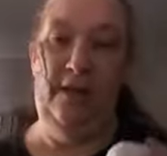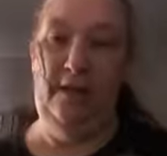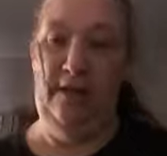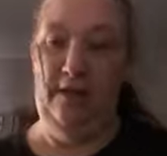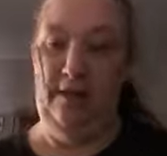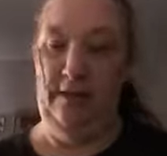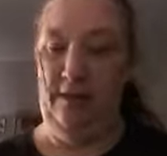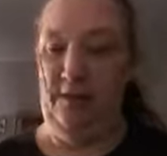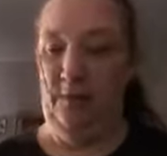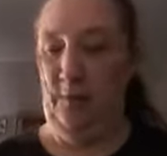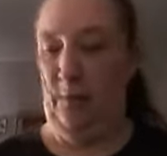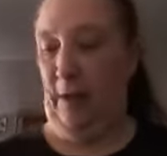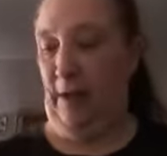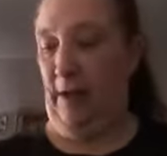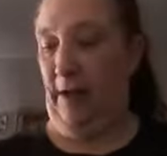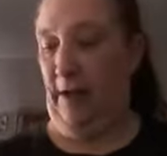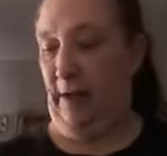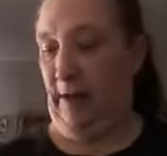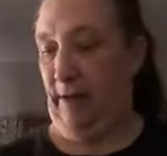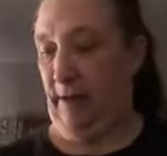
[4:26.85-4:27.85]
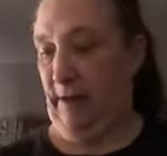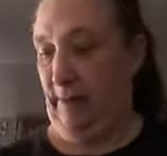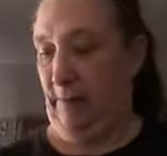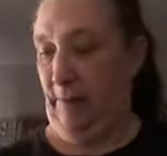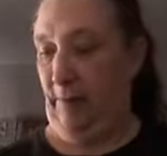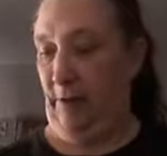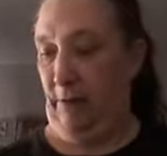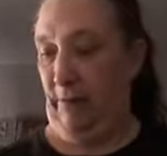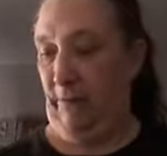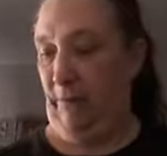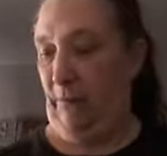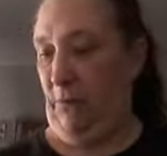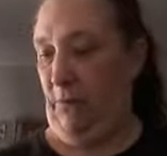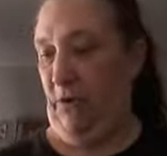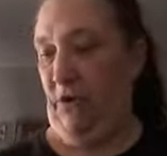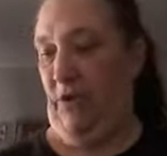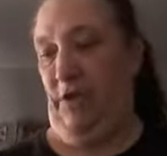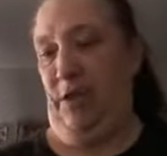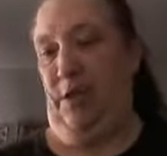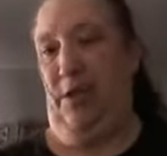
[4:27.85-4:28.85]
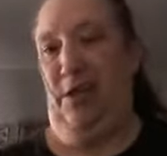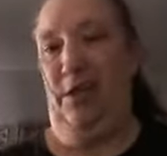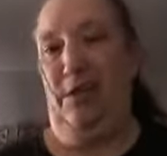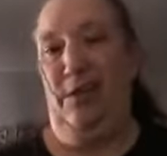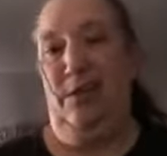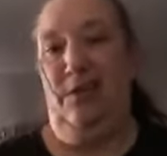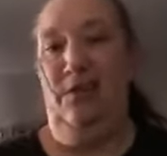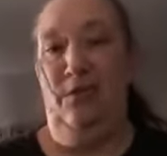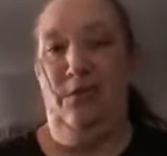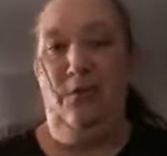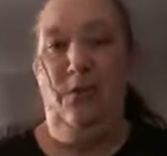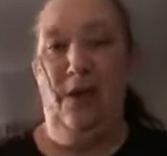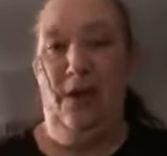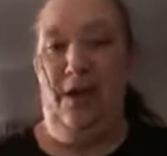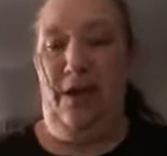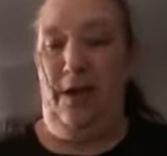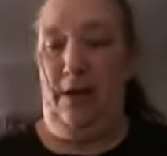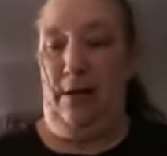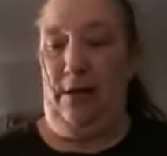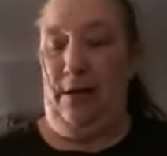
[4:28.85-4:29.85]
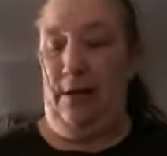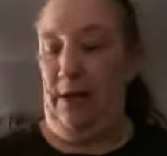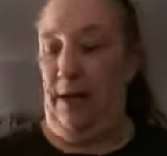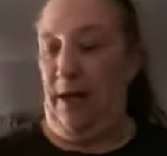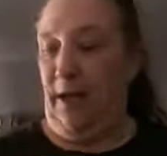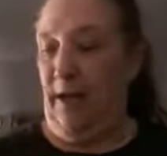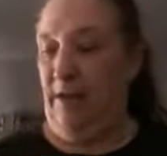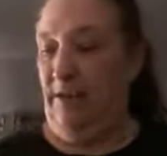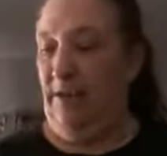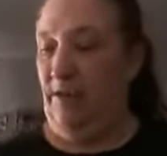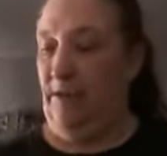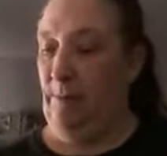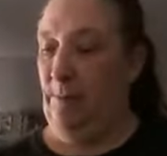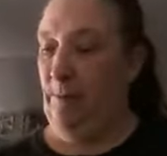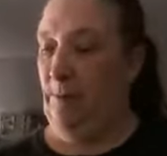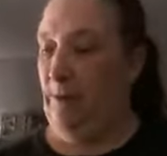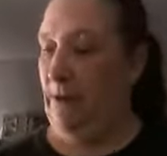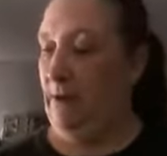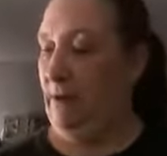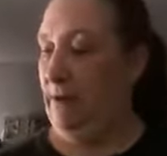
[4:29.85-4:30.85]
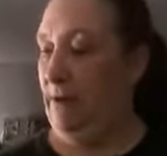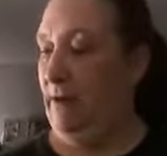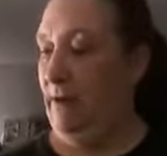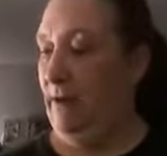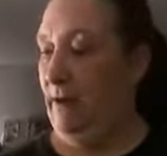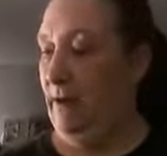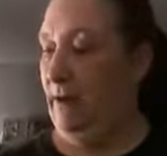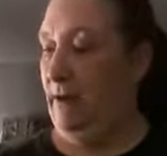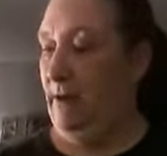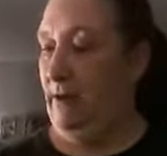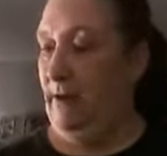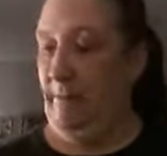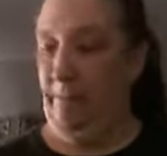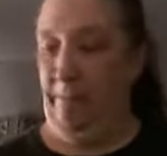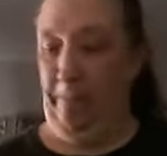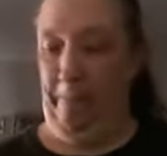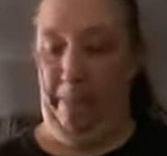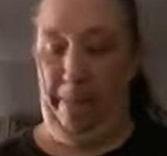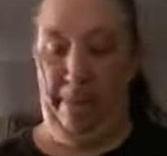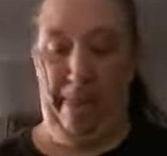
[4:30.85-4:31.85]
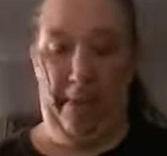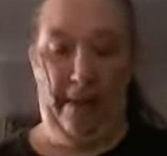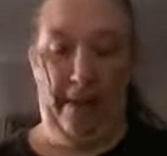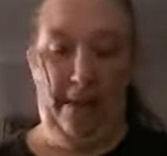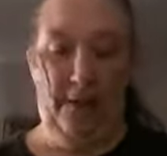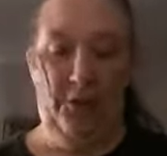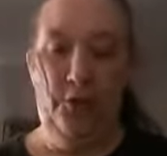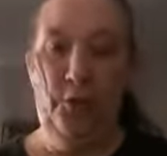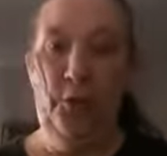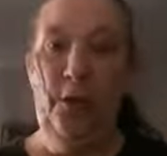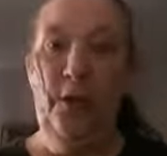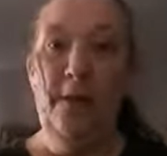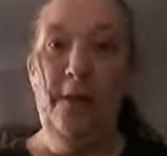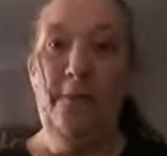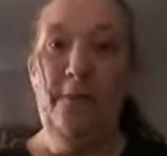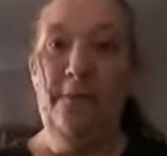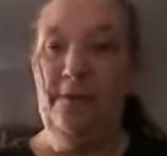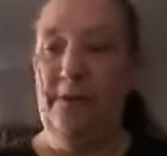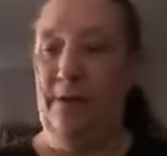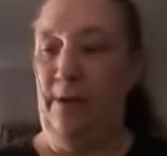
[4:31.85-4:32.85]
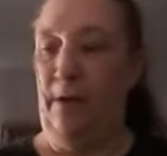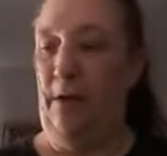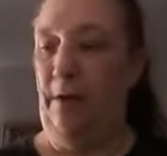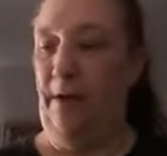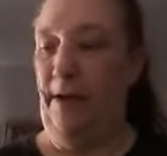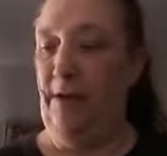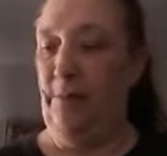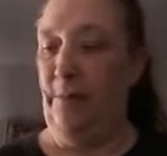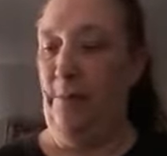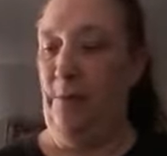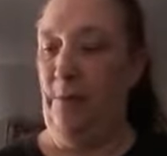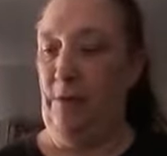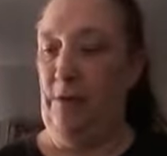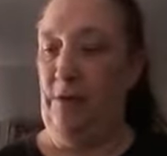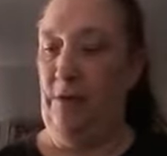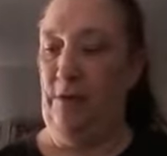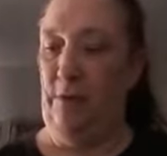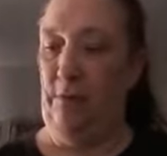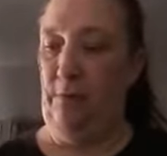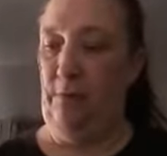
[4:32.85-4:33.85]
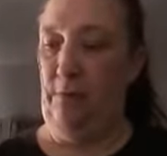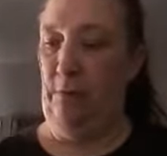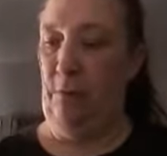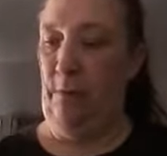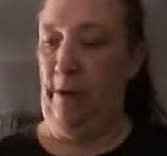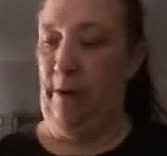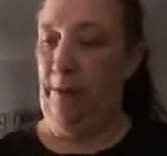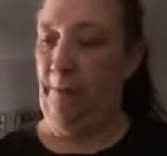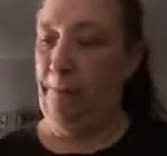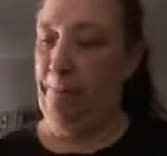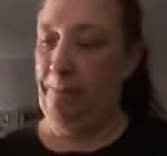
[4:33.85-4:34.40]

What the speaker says: This is one, and of course you got to get a glue gun out and add some trim. So that's what we're going to do real quick.